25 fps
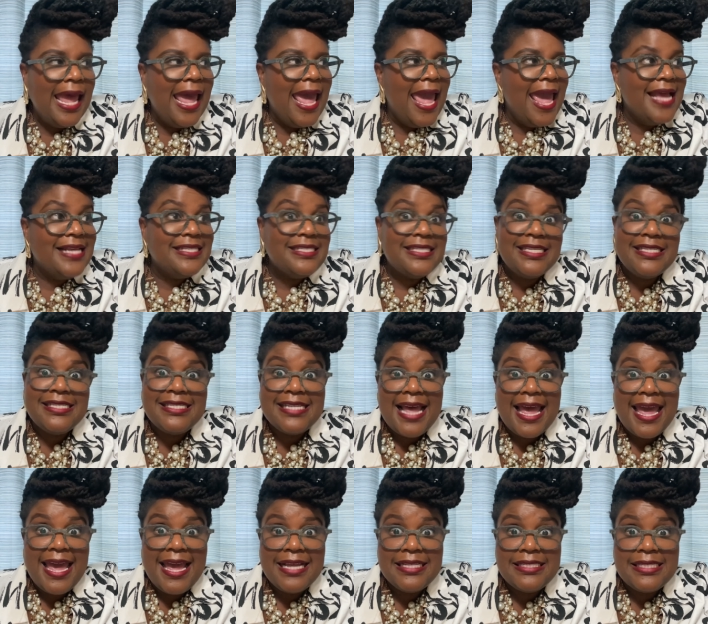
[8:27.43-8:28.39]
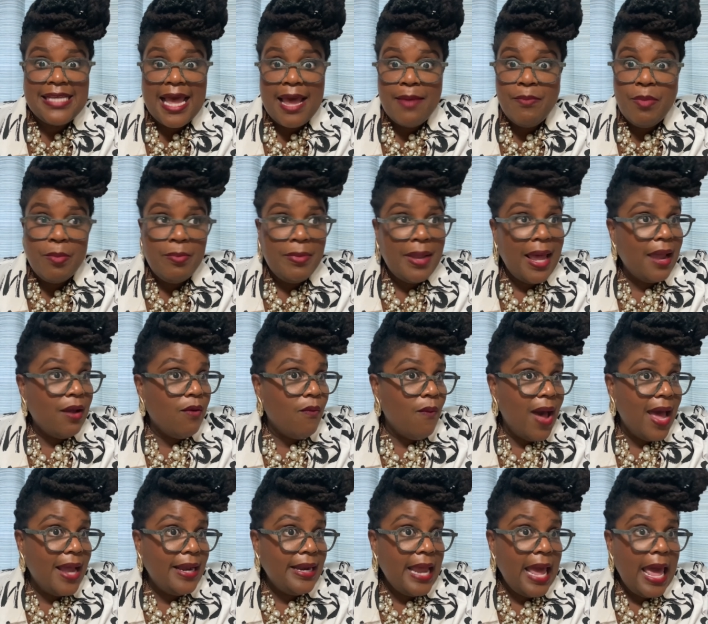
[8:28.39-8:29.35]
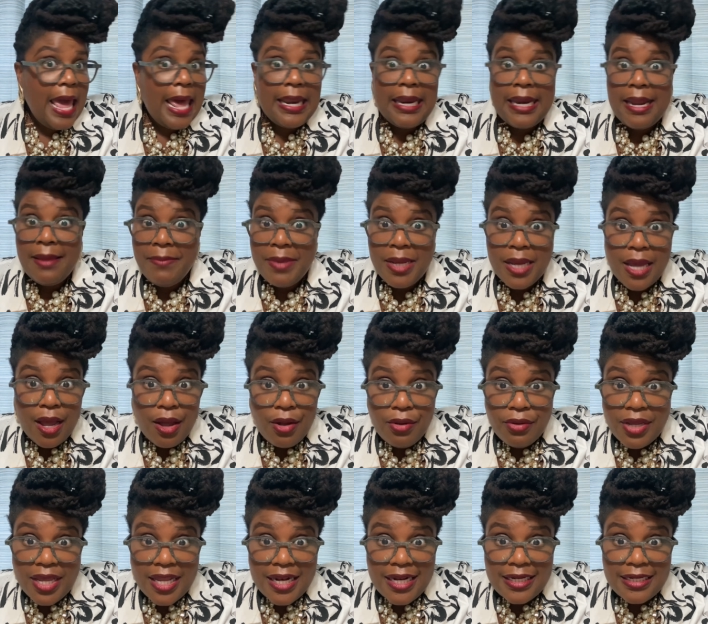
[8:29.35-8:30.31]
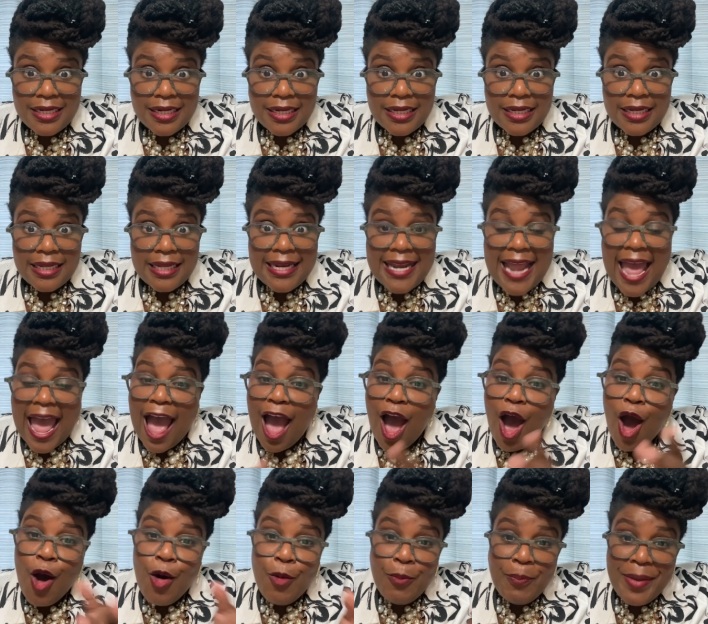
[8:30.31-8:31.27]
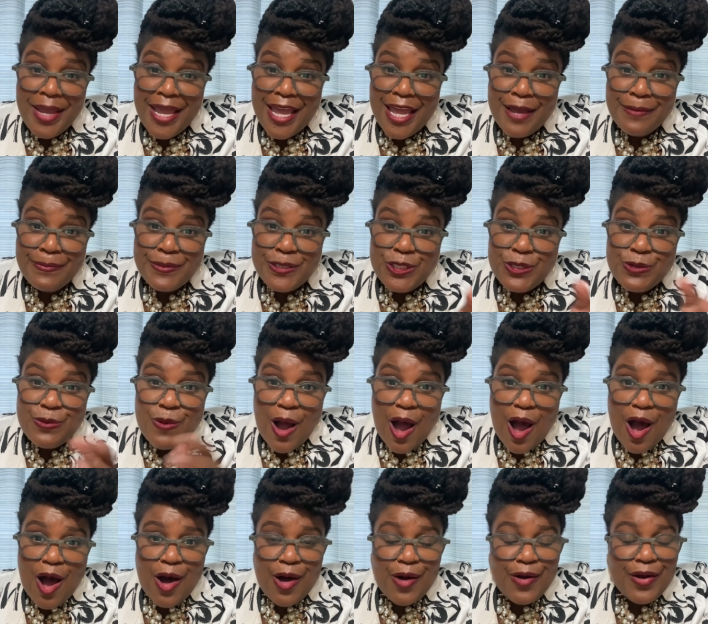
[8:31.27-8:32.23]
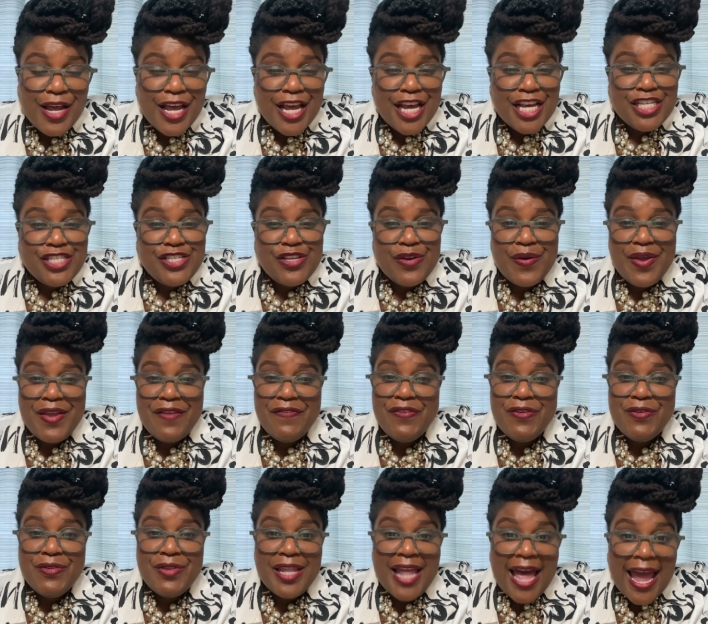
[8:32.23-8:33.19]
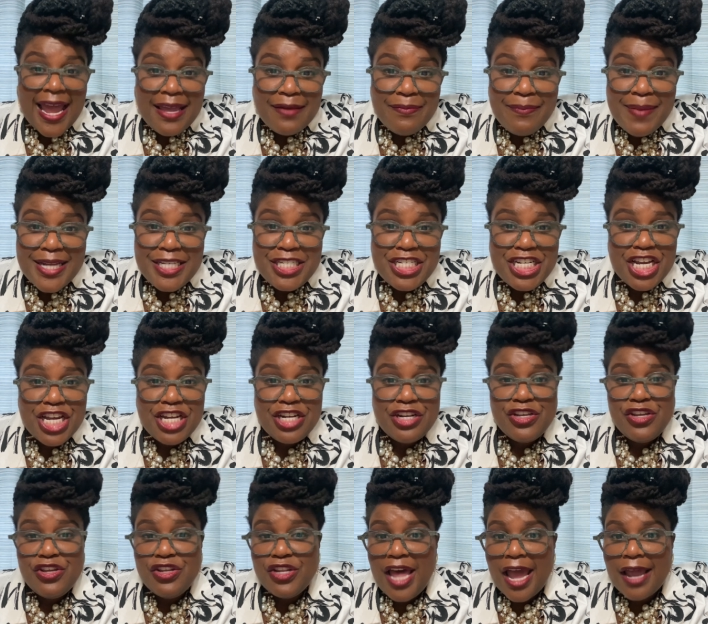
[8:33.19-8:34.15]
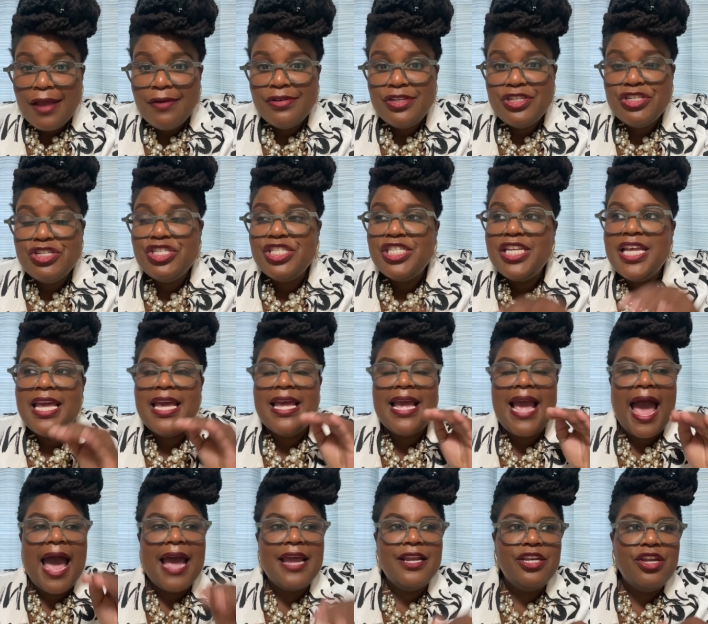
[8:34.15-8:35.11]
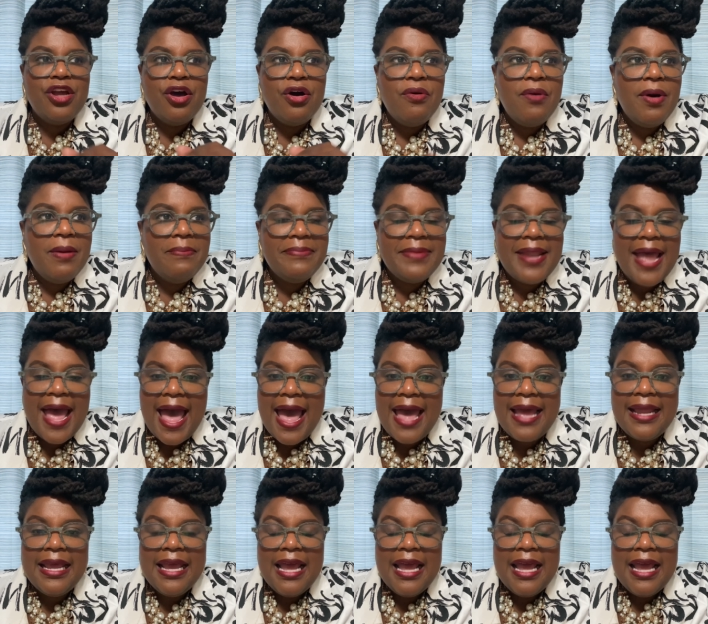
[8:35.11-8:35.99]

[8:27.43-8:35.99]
And since I had time, I'm like, why not? Let me go and get it done. I hope it helps you all. So if you like my channel, you like what you're seeing, I know I'm not,